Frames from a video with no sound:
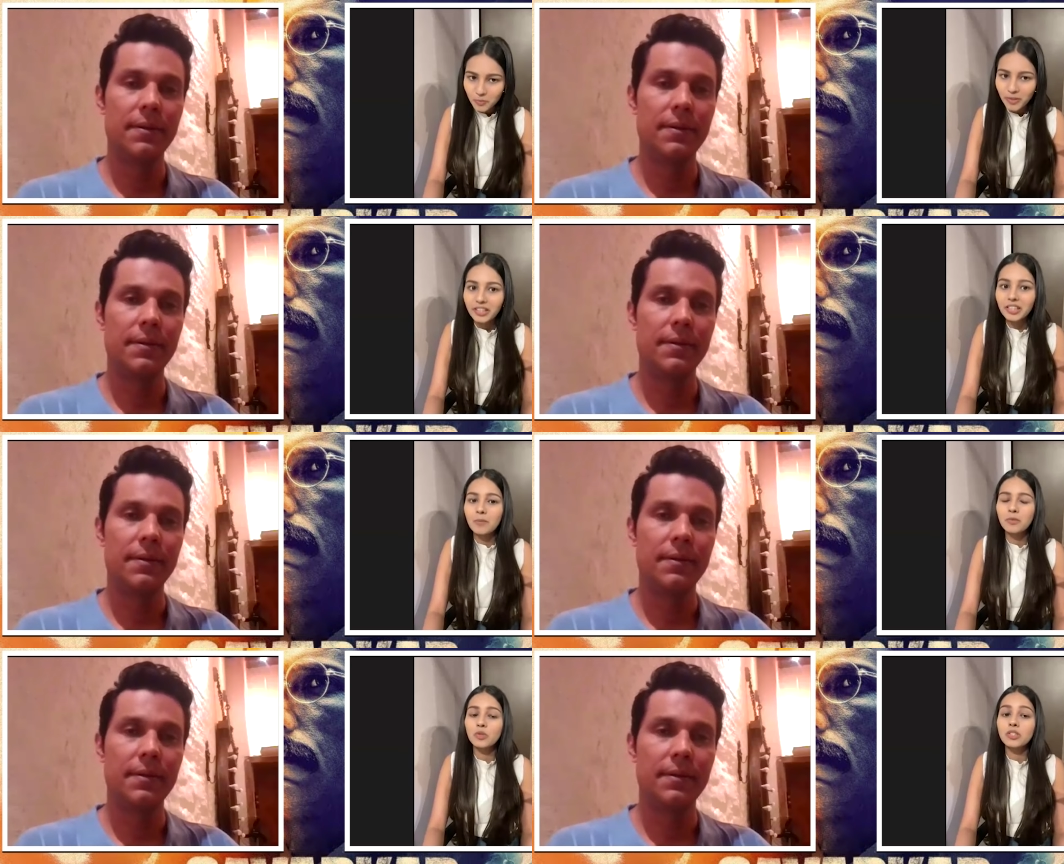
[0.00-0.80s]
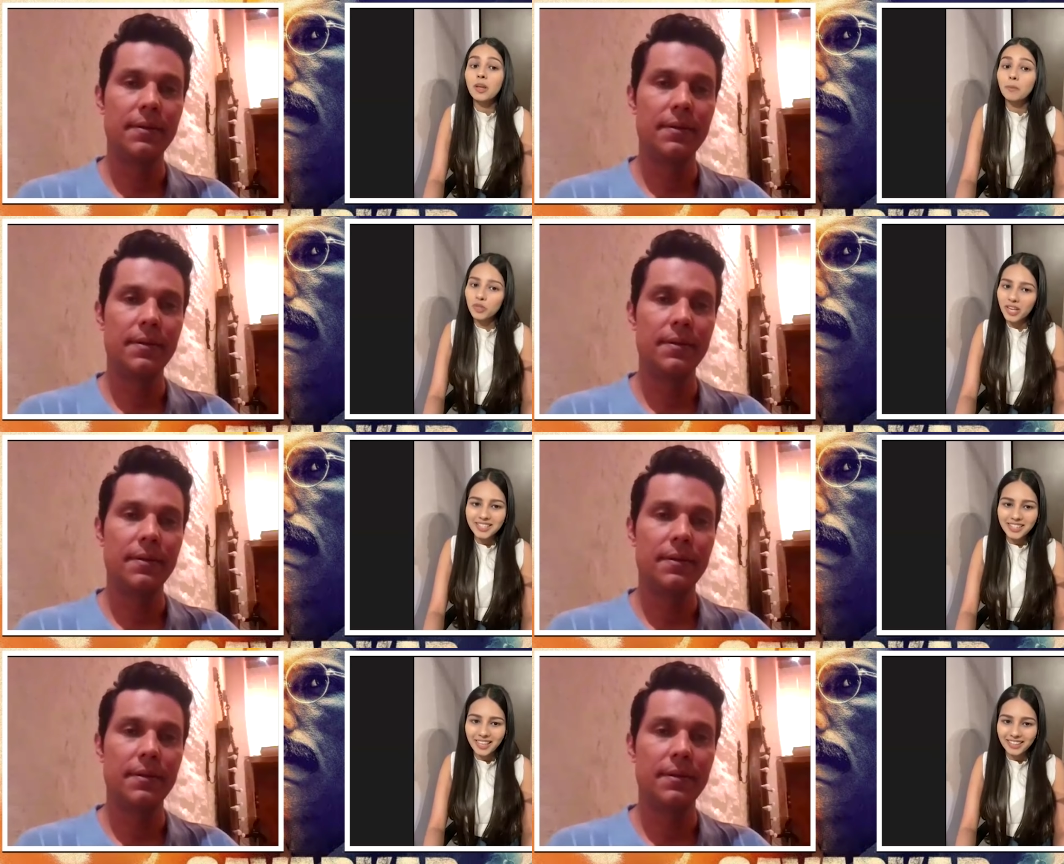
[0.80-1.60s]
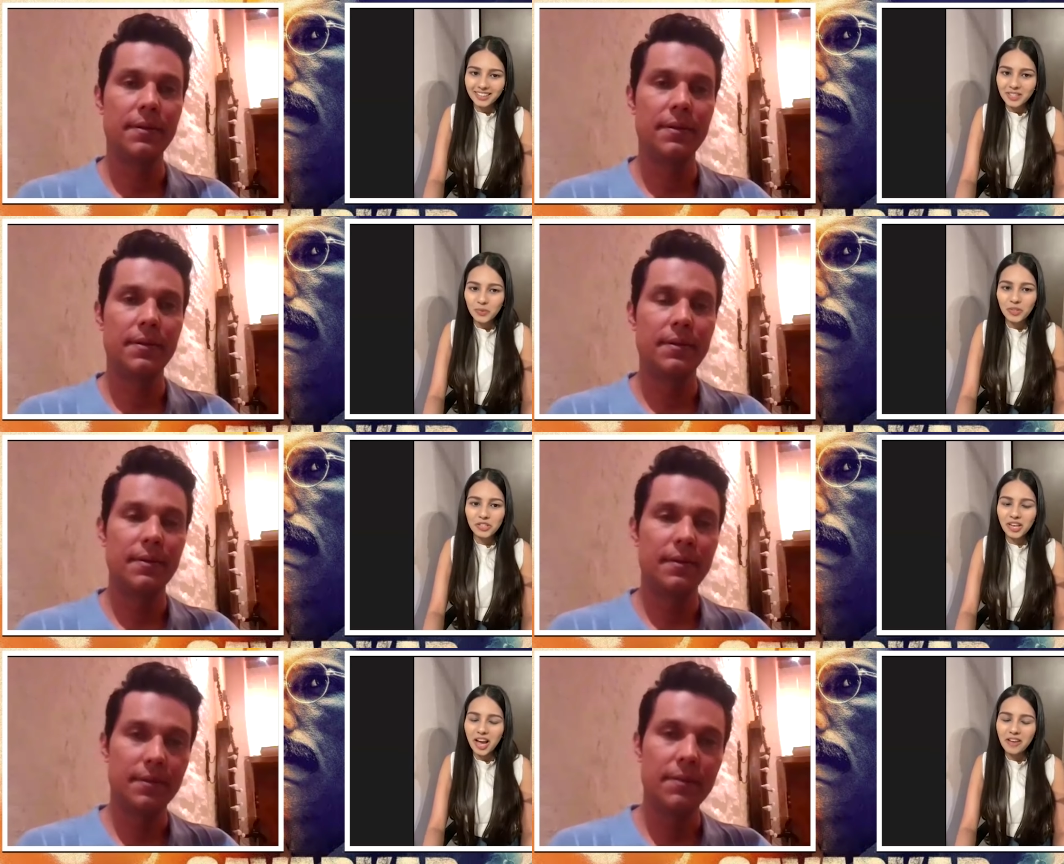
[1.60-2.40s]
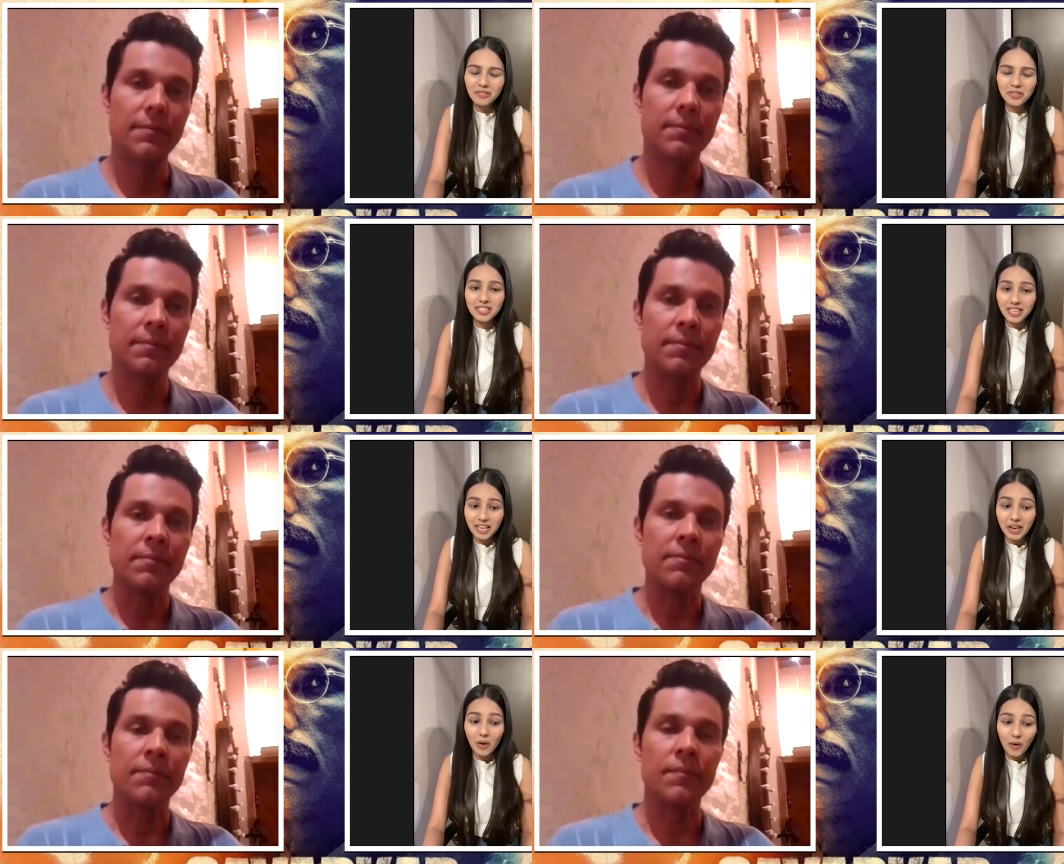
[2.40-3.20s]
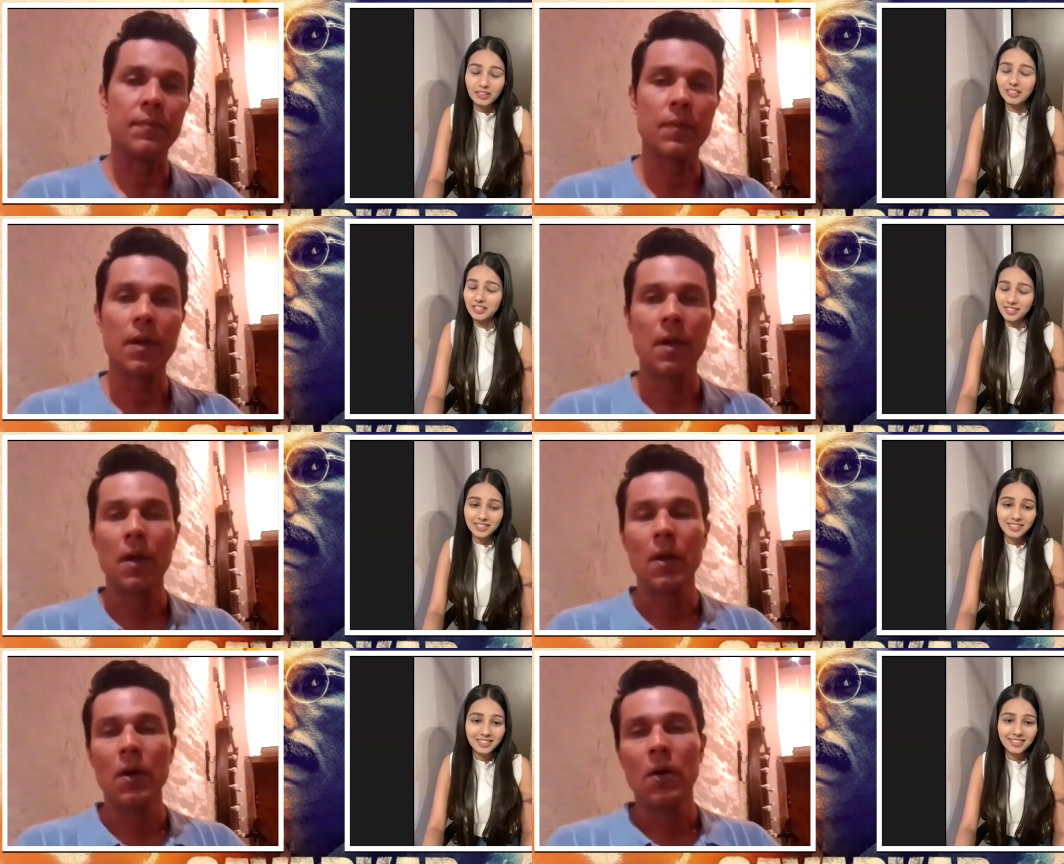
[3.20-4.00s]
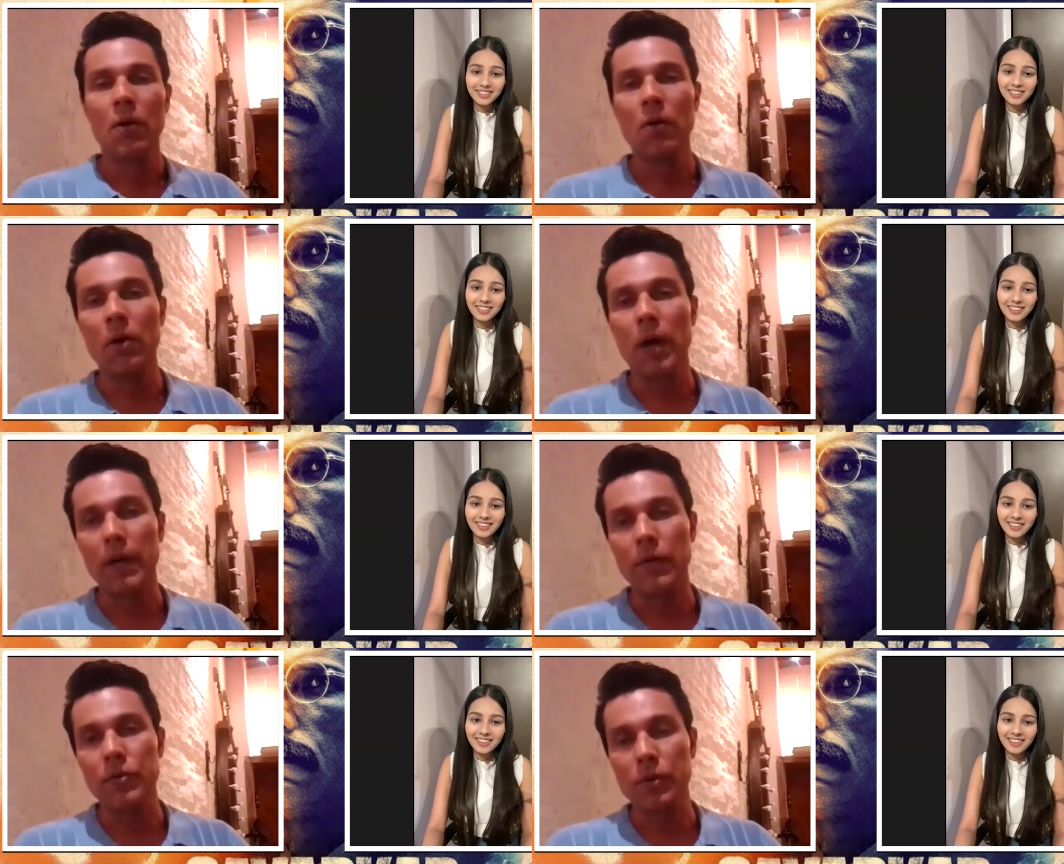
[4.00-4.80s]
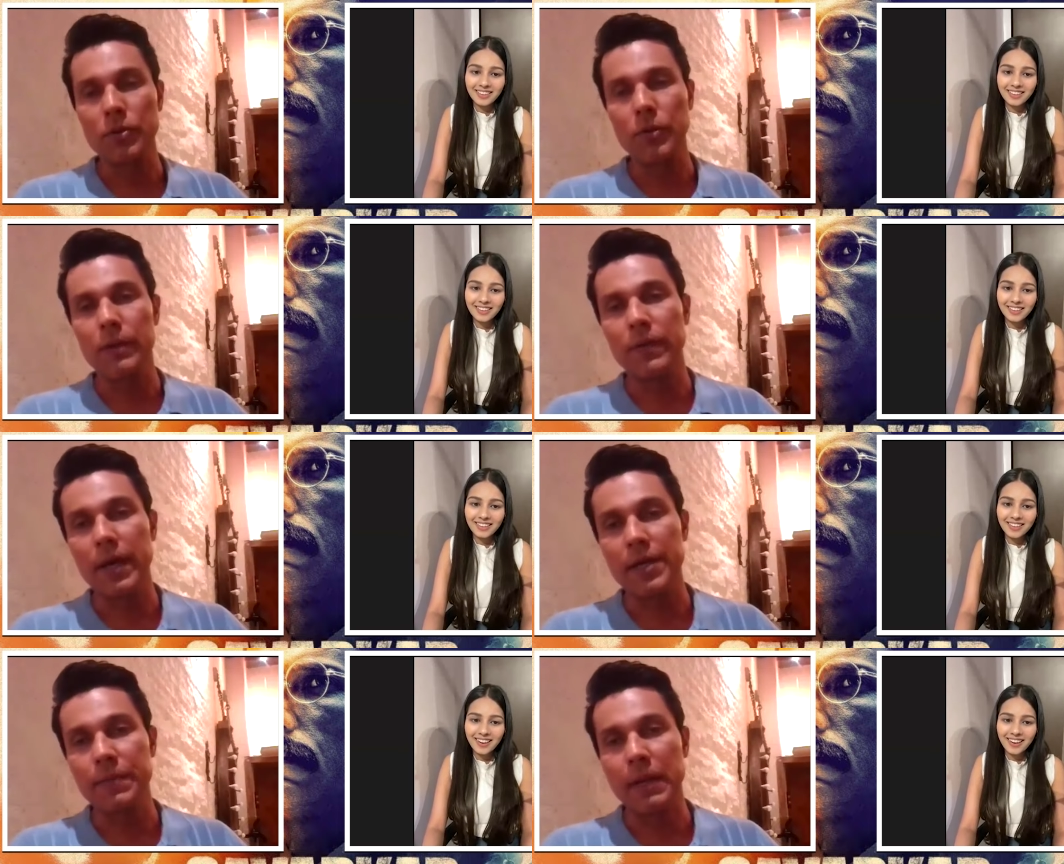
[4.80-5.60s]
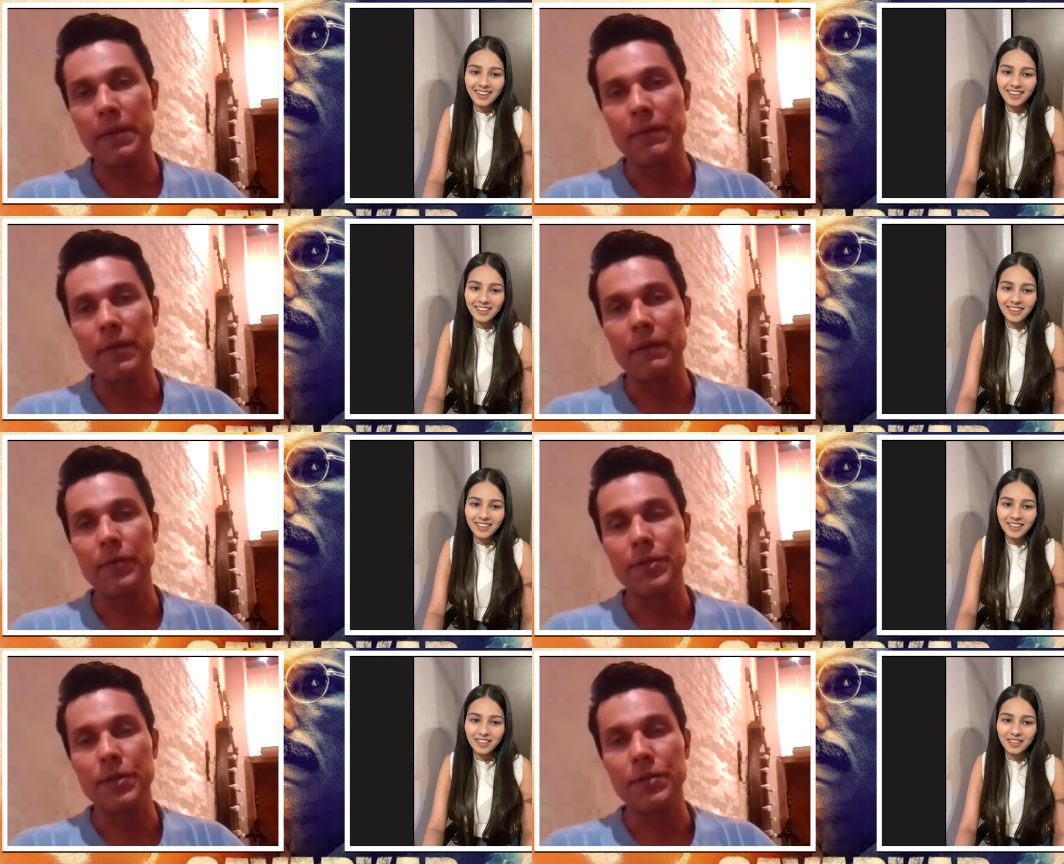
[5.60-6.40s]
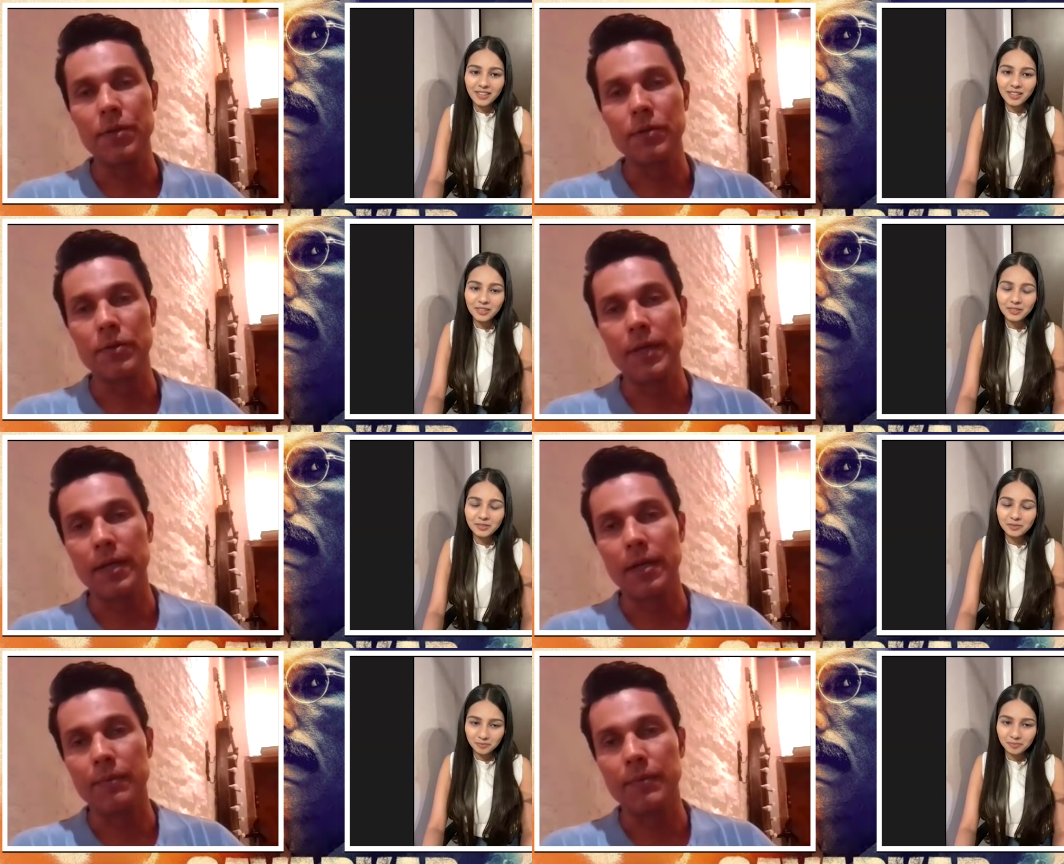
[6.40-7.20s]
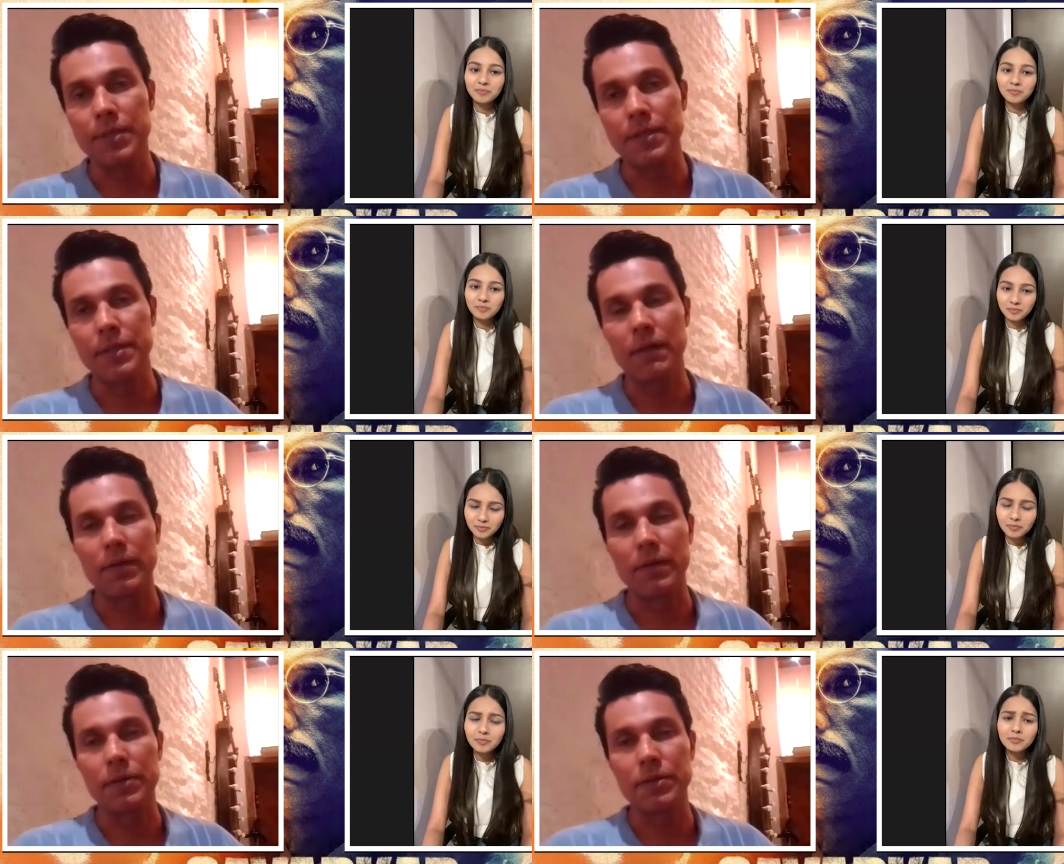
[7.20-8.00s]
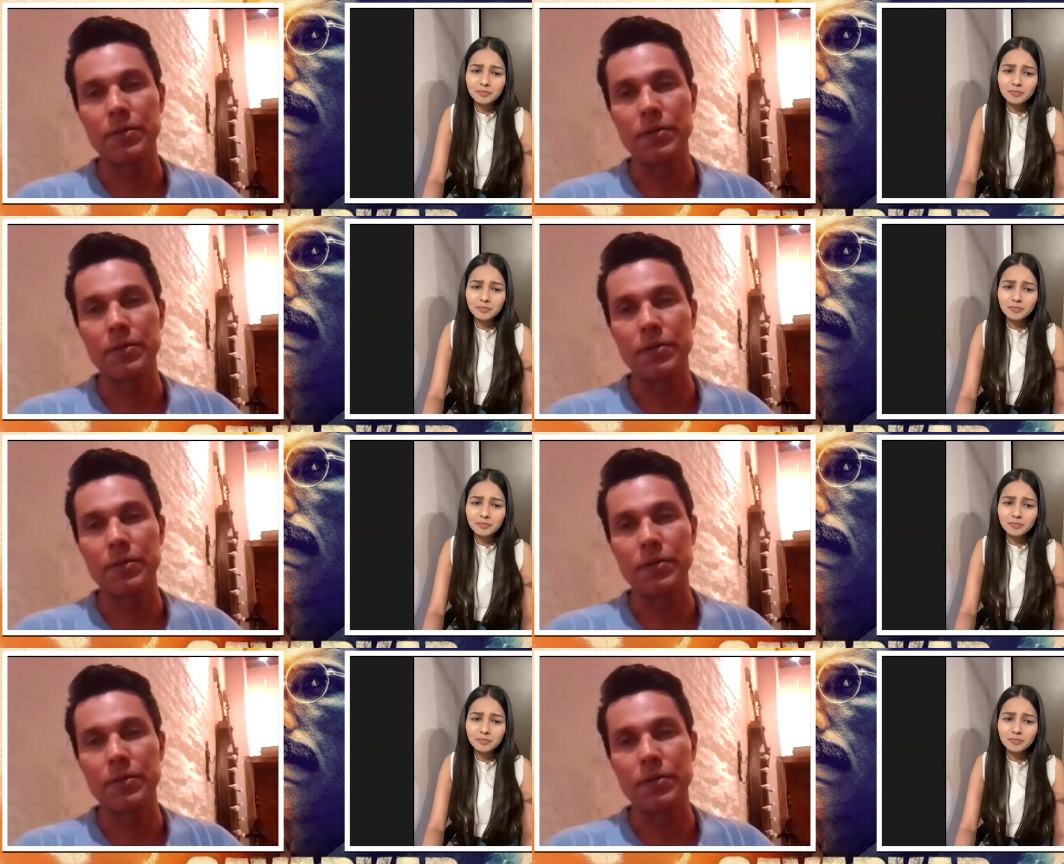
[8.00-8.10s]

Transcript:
Speaker 1: when it comes to subjects like this. What do you have to say on this?
Speaker 2: Oh, I was also advised by my well-wishers not to take up Mr. Savarkar's